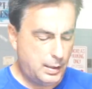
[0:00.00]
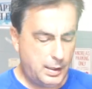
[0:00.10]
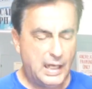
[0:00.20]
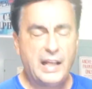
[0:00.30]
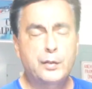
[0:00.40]

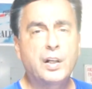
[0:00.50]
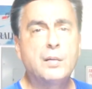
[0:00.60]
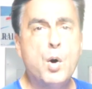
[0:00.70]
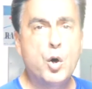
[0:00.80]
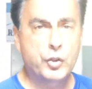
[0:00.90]
electric
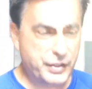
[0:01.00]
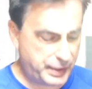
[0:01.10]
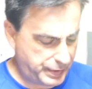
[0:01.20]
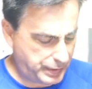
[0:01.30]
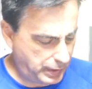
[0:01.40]
motors
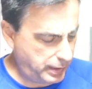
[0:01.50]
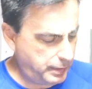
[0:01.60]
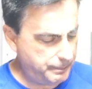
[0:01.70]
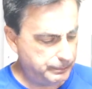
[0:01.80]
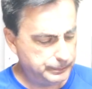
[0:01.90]
inside,
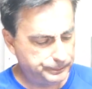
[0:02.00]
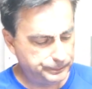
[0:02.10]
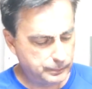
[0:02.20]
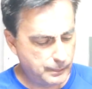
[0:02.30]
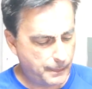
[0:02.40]

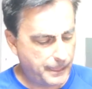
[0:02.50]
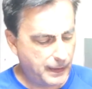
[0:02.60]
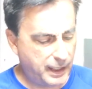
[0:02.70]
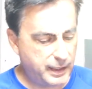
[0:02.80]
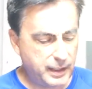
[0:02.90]

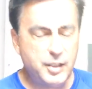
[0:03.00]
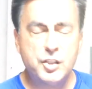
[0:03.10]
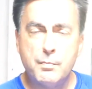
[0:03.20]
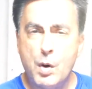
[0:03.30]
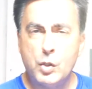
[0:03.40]
and
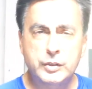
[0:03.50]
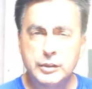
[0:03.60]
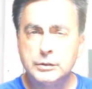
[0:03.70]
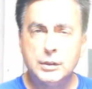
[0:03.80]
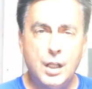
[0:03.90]
each
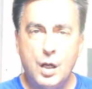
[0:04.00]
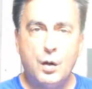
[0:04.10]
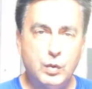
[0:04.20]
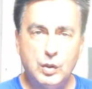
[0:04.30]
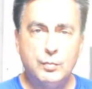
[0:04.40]
motor
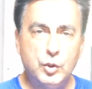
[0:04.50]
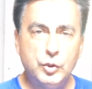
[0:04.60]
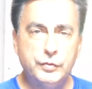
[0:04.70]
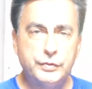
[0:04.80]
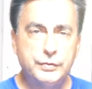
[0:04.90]
will
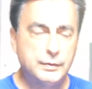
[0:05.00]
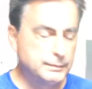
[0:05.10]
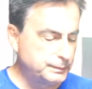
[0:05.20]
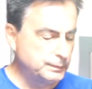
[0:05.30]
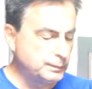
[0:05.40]
move
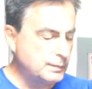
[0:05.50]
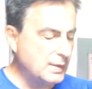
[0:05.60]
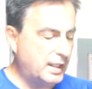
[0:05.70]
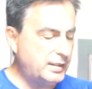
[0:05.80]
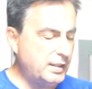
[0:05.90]

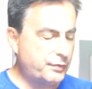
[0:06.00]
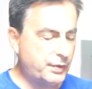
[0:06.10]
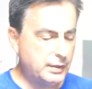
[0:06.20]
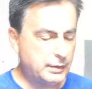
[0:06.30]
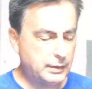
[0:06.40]
a
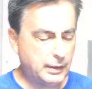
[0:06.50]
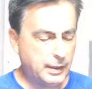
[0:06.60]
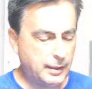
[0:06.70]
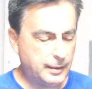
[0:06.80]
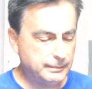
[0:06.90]
different
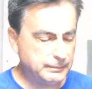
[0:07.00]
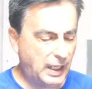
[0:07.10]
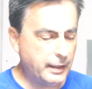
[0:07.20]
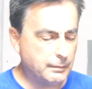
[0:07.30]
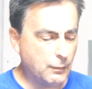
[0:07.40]

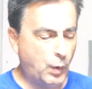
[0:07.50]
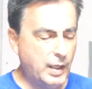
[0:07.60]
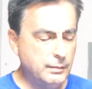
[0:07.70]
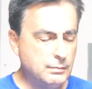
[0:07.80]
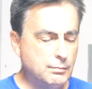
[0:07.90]
item.
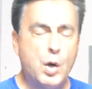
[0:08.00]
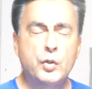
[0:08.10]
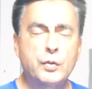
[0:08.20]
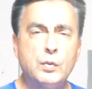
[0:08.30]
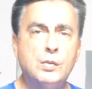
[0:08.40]
One
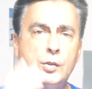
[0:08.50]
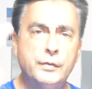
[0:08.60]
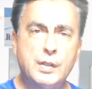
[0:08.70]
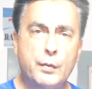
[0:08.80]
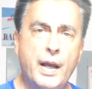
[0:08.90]
motor will
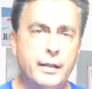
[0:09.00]
move the right